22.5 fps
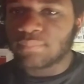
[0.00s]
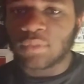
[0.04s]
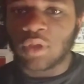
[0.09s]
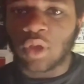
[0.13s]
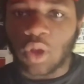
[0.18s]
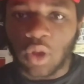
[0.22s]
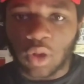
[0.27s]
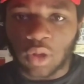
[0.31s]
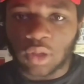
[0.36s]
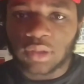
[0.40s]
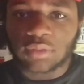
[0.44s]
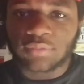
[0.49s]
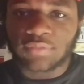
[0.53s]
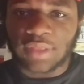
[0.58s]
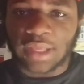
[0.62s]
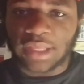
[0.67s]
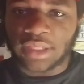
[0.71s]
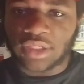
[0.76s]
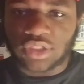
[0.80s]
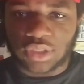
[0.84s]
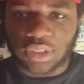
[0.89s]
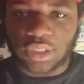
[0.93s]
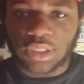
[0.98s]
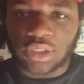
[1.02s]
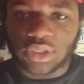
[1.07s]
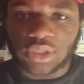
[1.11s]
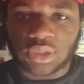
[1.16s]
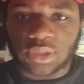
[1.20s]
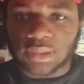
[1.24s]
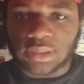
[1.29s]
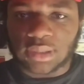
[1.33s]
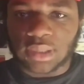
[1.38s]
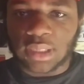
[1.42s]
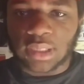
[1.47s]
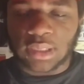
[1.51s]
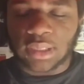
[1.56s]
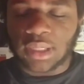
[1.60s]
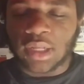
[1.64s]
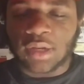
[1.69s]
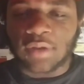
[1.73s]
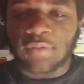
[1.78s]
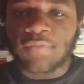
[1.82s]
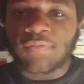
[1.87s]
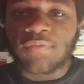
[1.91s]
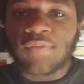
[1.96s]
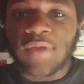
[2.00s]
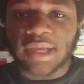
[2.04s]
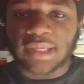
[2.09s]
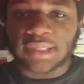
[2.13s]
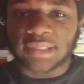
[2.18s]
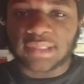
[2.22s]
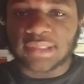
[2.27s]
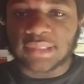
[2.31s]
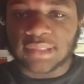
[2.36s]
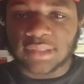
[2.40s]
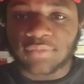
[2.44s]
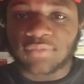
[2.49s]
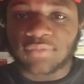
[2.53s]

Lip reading: all of that changes, and it affects the